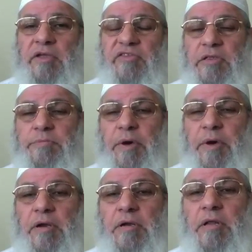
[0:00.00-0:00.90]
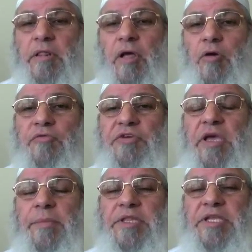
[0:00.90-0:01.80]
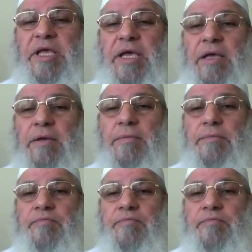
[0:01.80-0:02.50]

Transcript: He said, Barakallahu fi Yamanina,